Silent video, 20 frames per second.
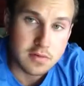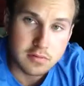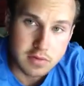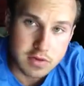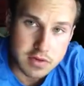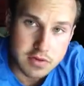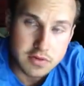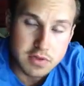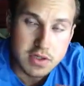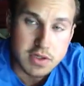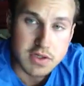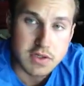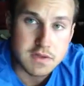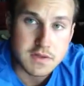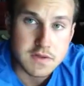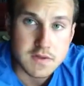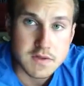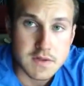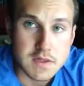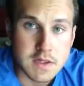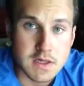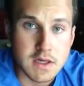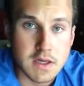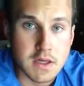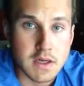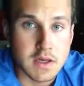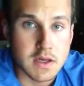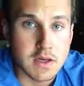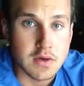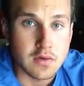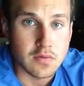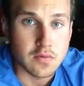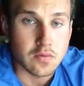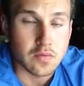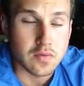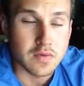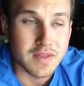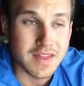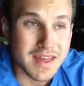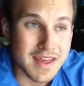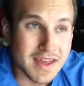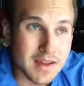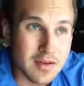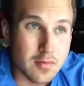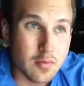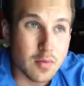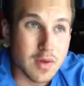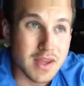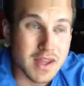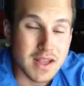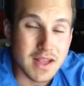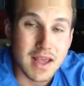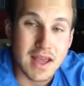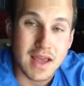restrictions, then we can